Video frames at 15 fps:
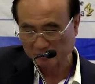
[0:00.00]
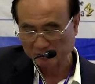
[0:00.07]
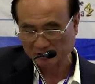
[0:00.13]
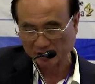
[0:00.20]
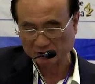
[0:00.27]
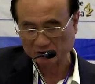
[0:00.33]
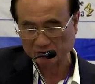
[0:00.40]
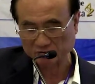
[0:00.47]

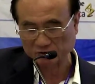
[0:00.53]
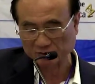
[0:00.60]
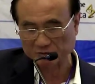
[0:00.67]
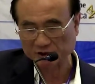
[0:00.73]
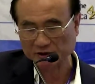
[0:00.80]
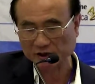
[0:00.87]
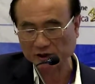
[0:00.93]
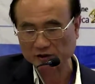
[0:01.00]
cannot
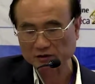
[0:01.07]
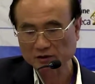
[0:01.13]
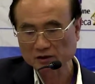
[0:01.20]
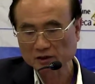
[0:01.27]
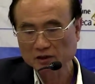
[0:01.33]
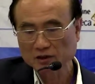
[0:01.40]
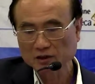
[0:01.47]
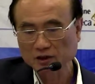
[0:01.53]
replicate.
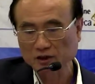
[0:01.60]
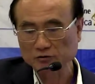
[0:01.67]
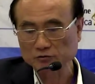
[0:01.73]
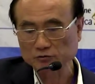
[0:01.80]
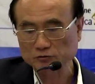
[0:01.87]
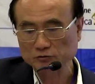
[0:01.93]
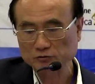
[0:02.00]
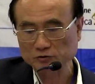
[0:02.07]

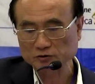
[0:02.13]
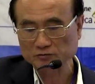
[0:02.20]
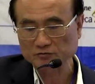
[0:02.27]
And we